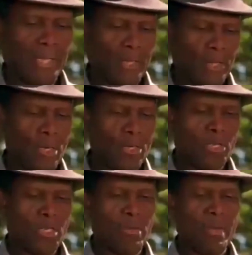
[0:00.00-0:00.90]
You talk to
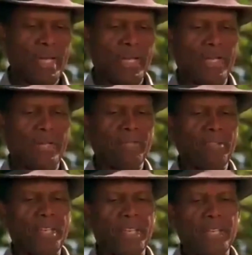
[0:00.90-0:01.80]
somebody
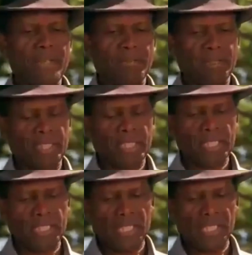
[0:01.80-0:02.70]
every day for
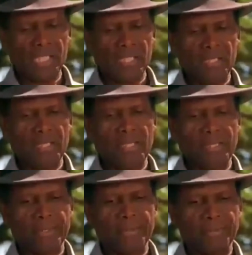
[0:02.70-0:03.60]
60 years.
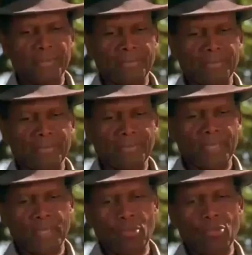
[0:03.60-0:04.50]

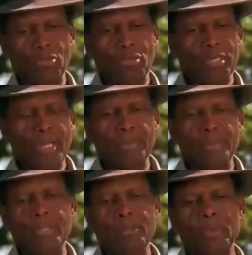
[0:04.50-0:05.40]
You don't stop
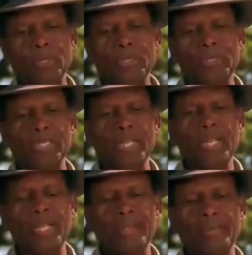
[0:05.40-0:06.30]
just because they
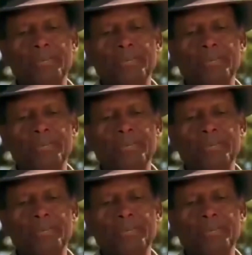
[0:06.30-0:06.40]
die.